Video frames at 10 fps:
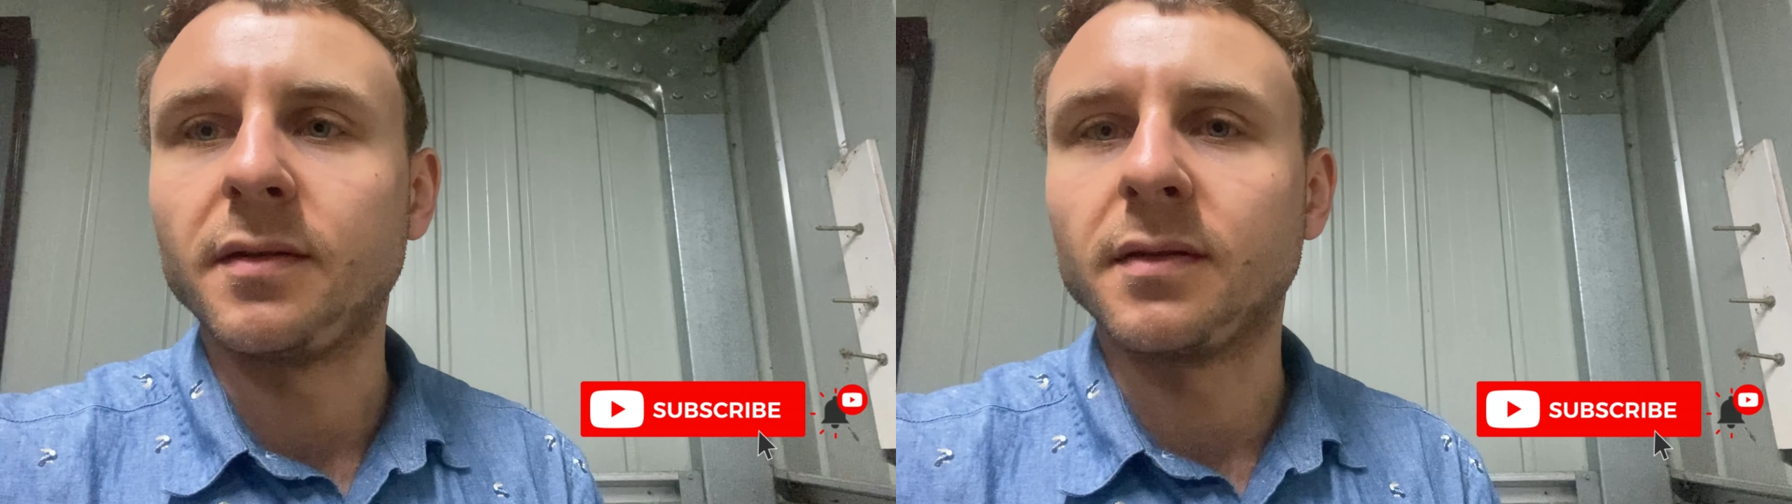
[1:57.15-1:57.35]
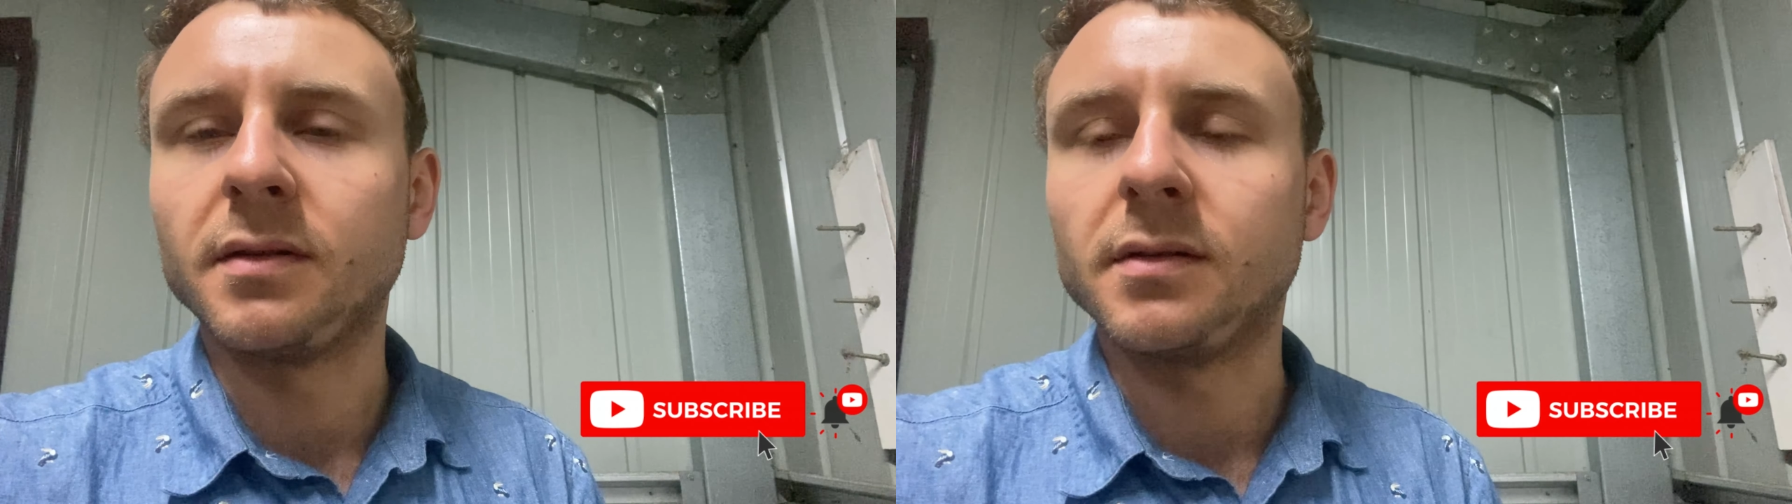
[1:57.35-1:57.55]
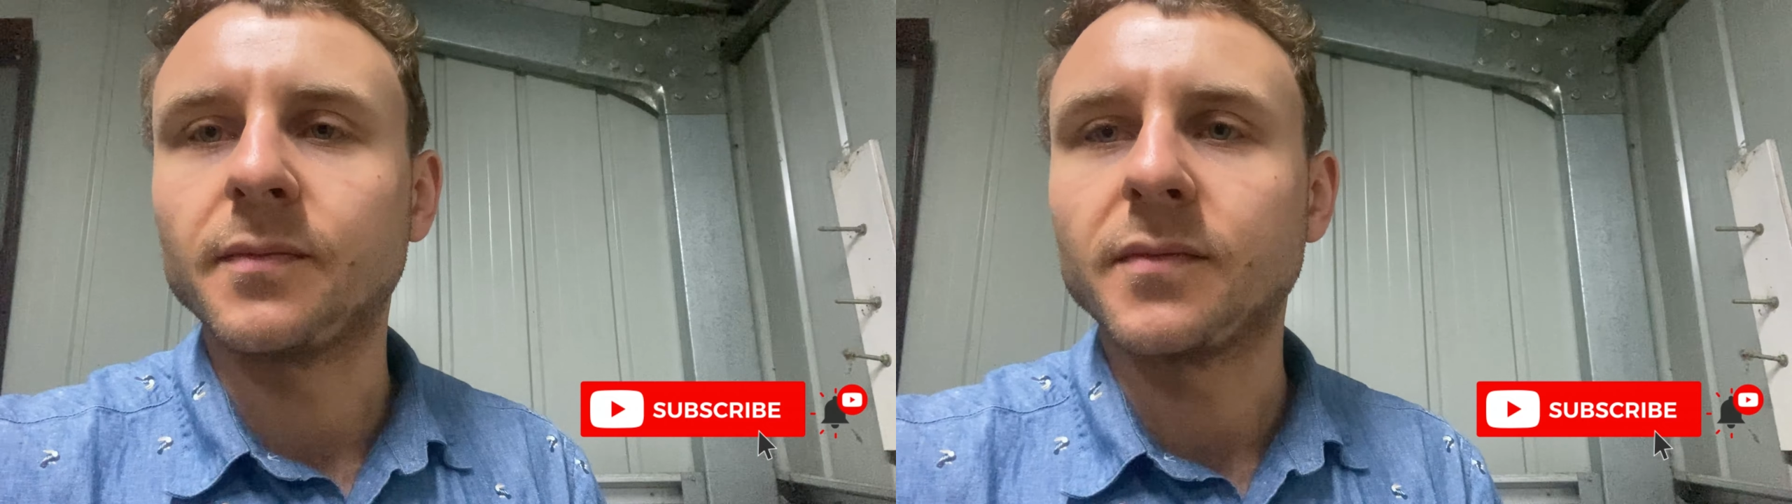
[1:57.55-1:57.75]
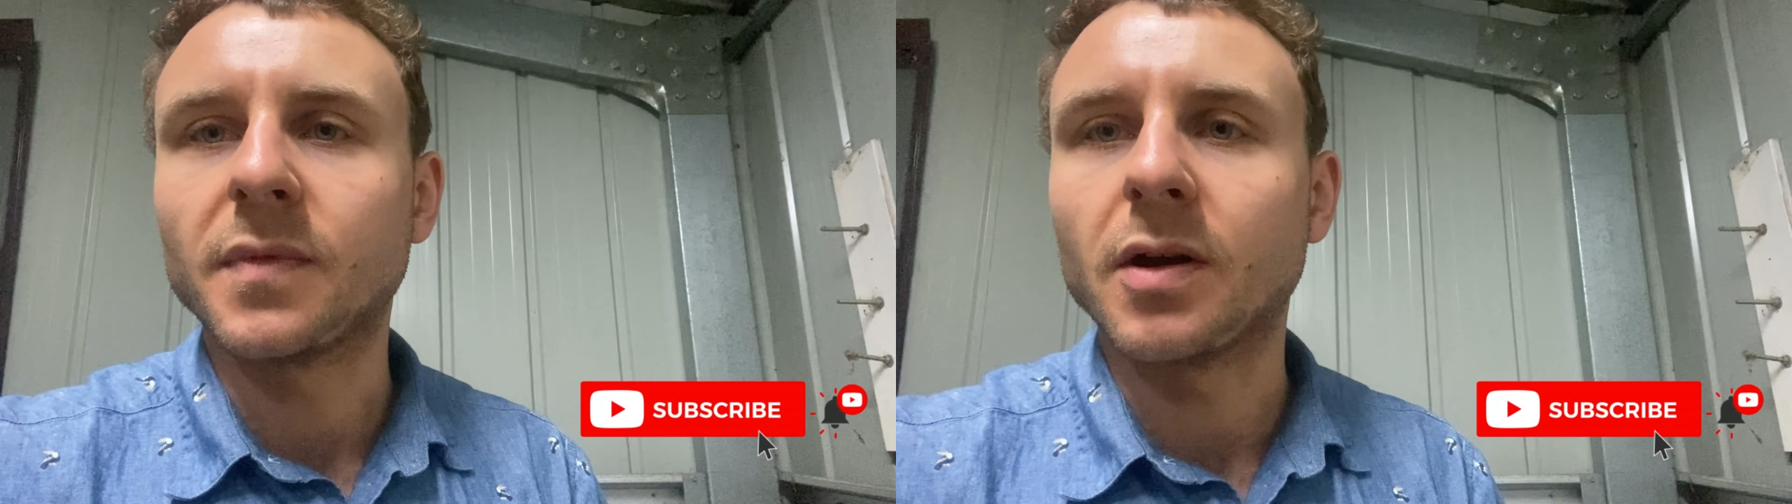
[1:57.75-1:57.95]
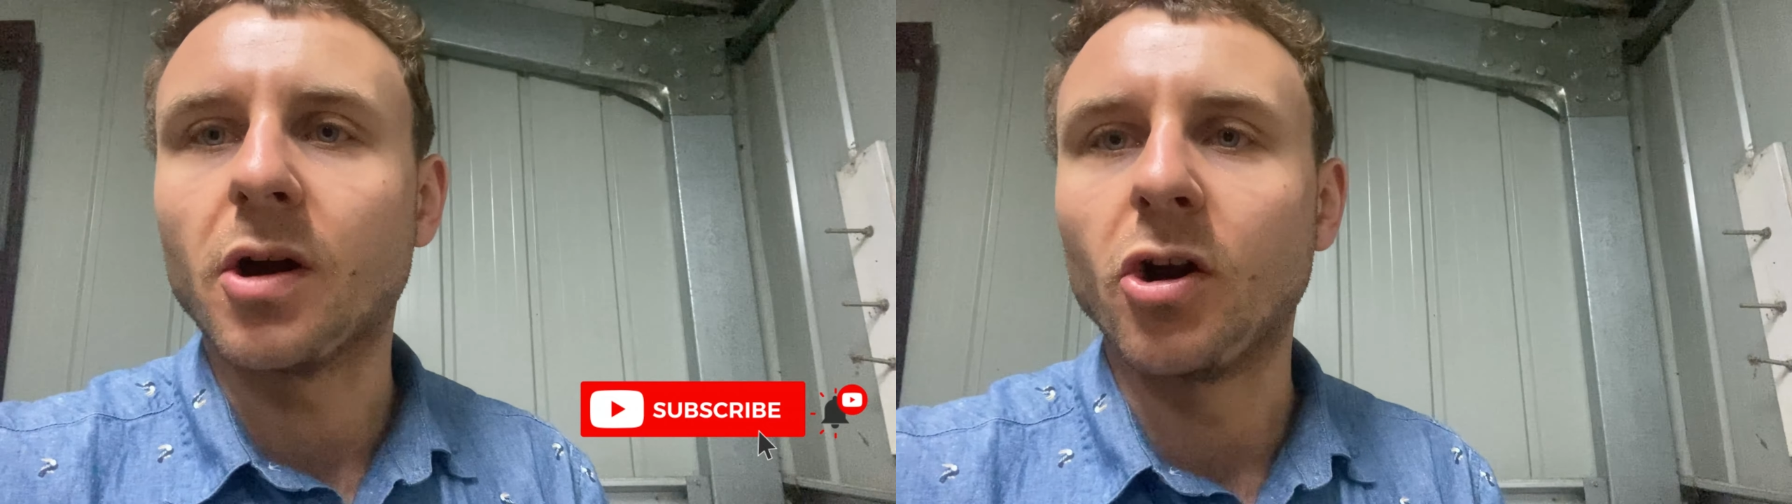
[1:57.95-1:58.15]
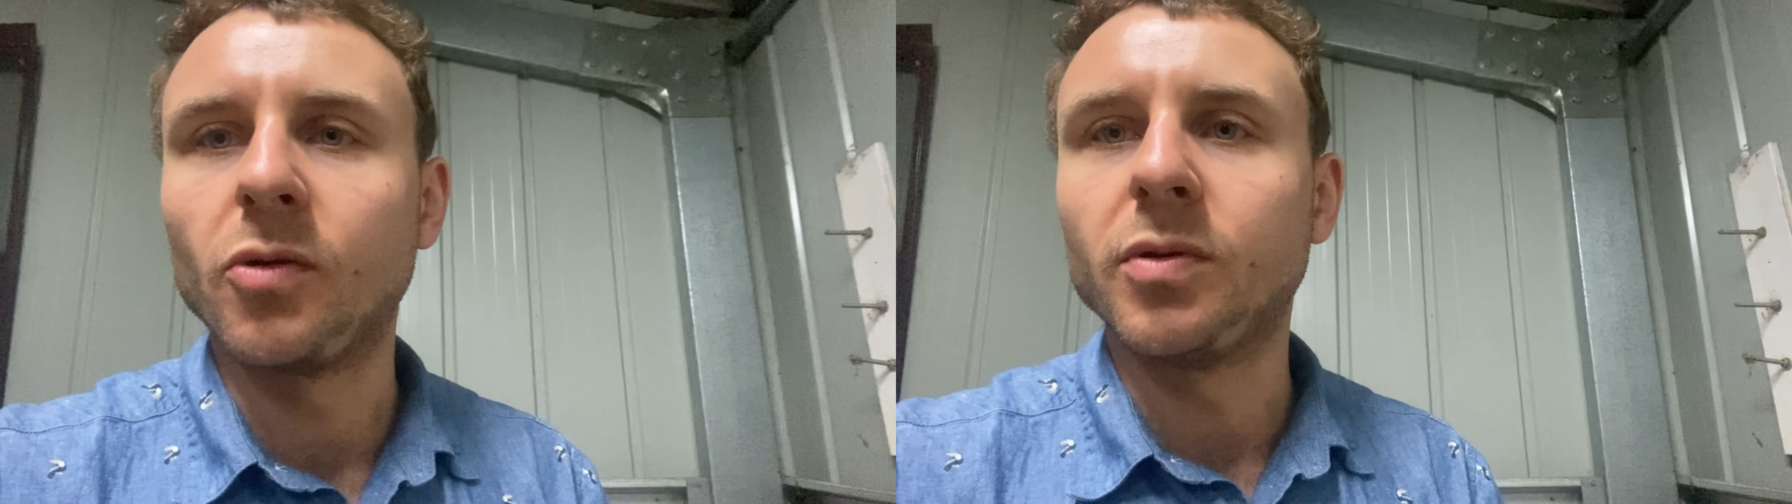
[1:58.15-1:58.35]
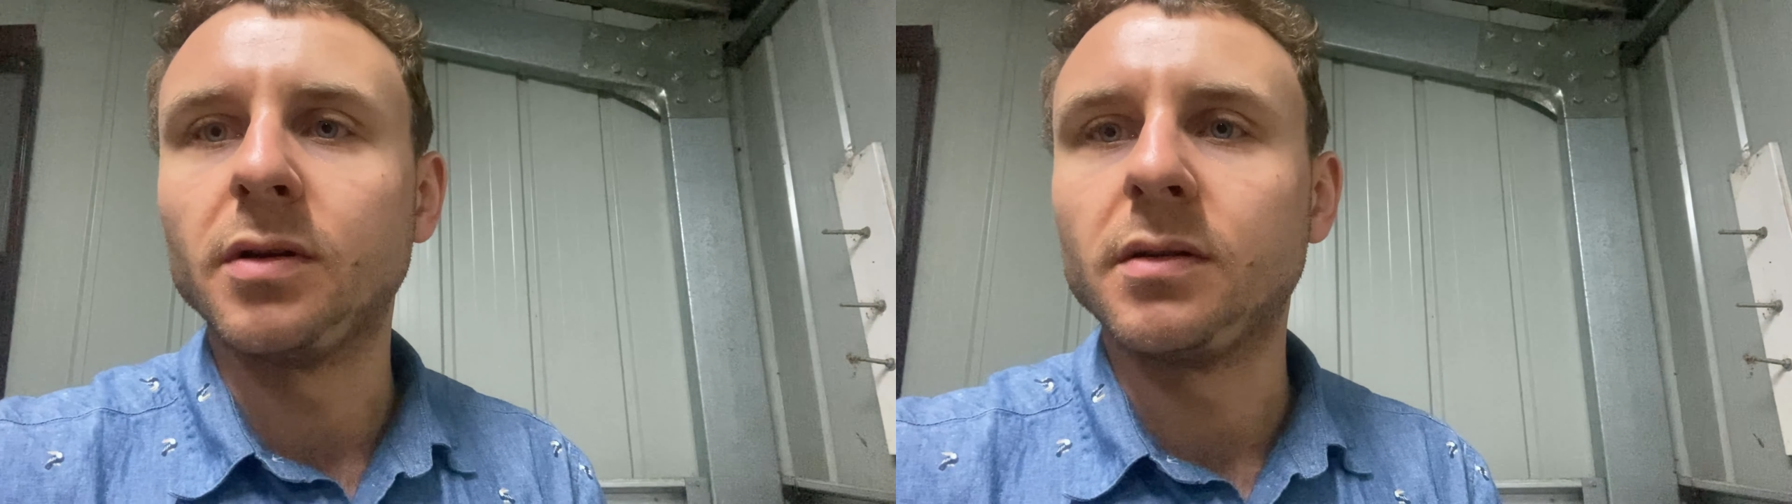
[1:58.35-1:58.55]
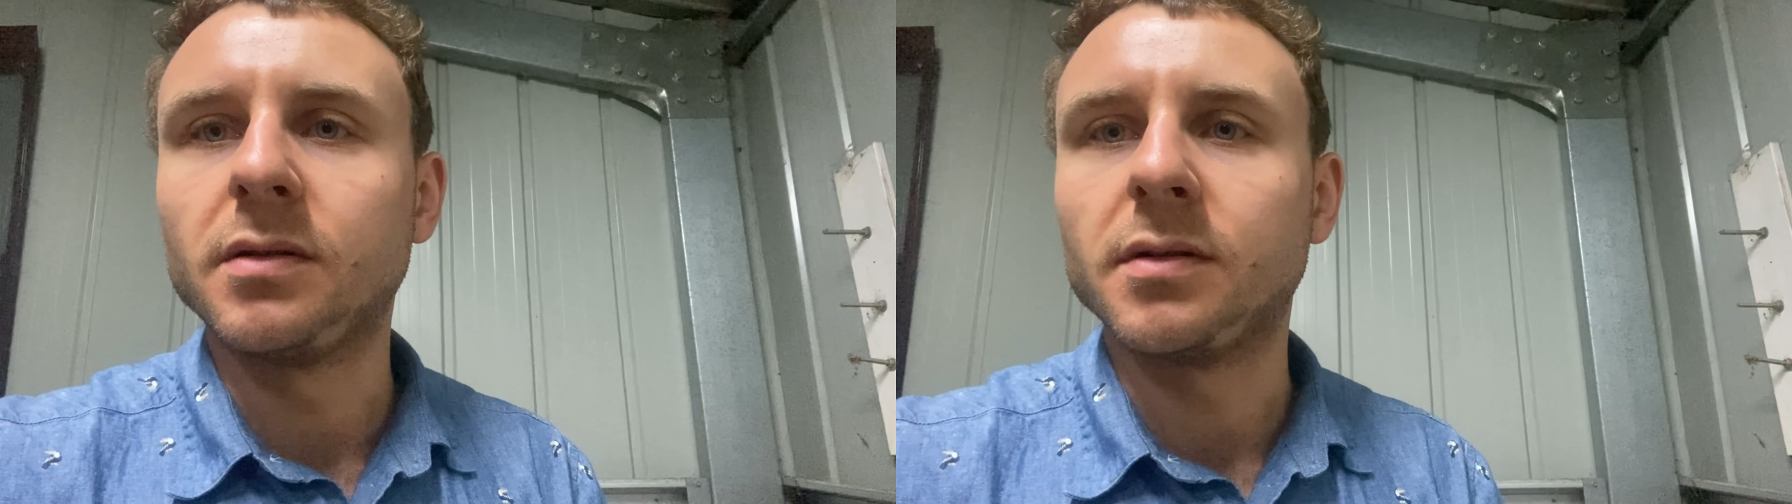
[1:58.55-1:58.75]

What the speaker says: isn't open,